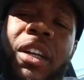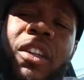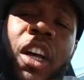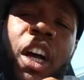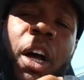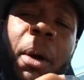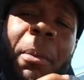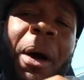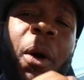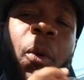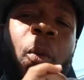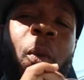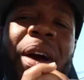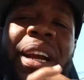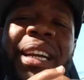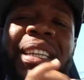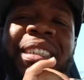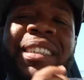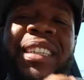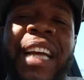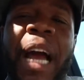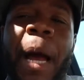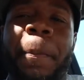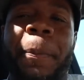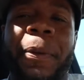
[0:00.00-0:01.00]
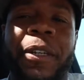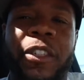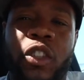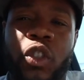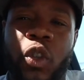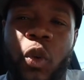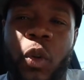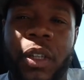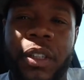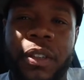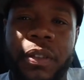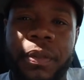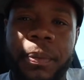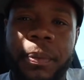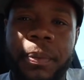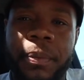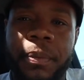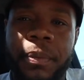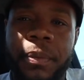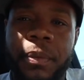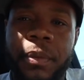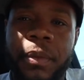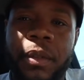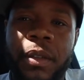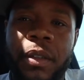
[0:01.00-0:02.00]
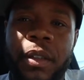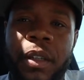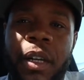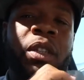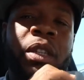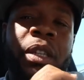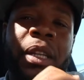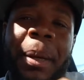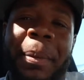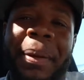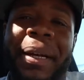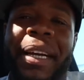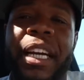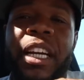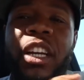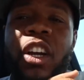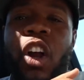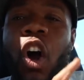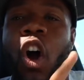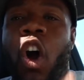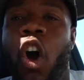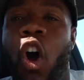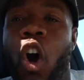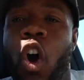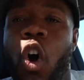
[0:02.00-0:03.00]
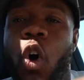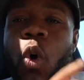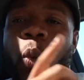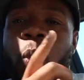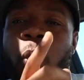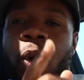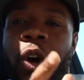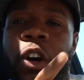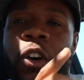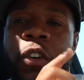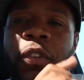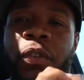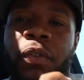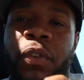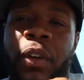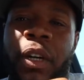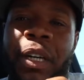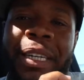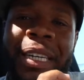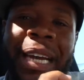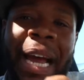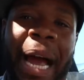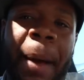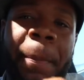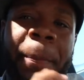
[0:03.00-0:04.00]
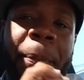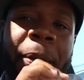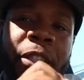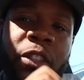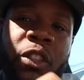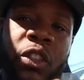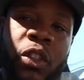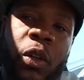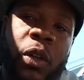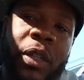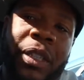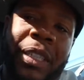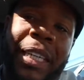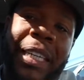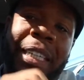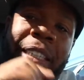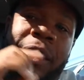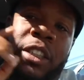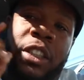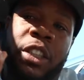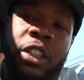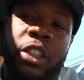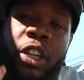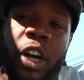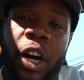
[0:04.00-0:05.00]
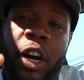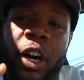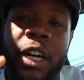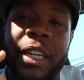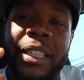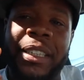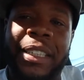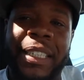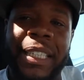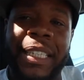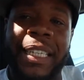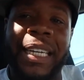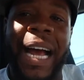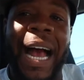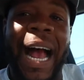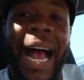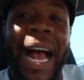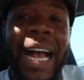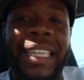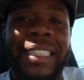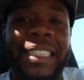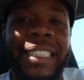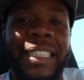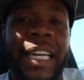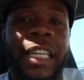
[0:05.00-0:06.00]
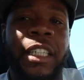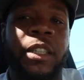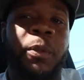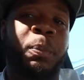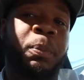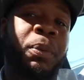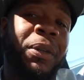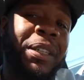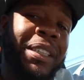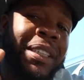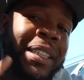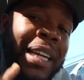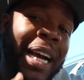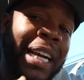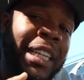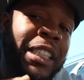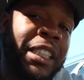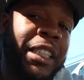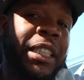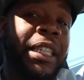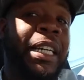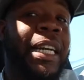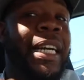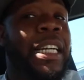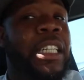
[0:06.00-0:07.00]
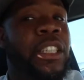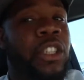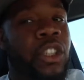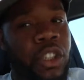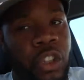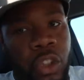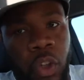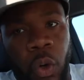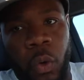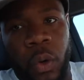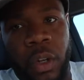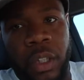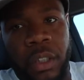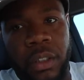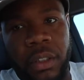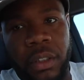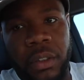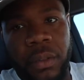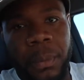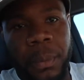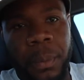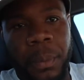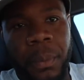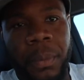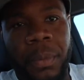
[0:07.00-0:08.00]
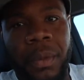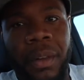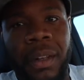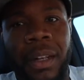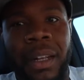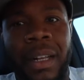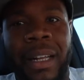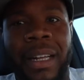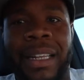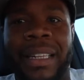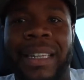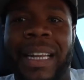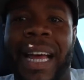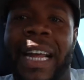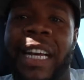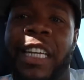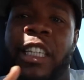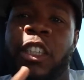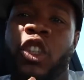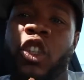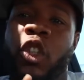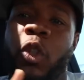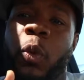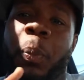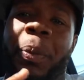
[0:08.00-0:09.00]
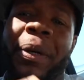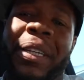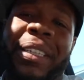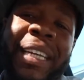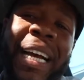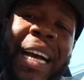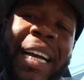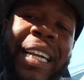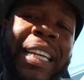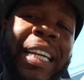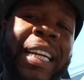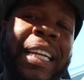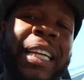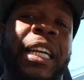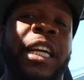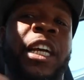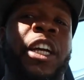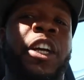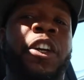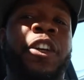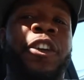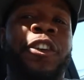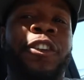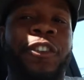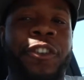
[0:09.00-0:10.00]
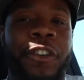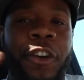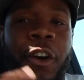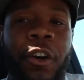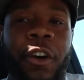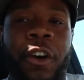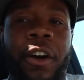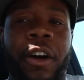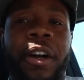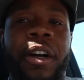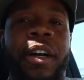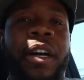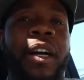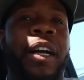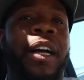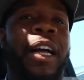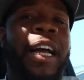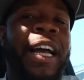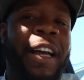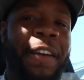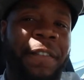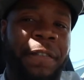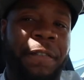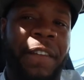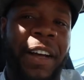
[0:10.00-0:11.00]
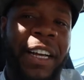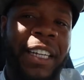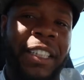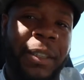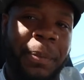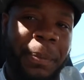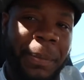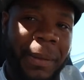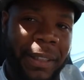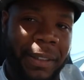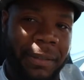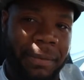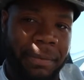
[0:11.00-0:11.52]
talk about what is gap insurance. Let me give you the whole word for gap insurance. It's guaranteed access protection insurance. That is you protecting your investment.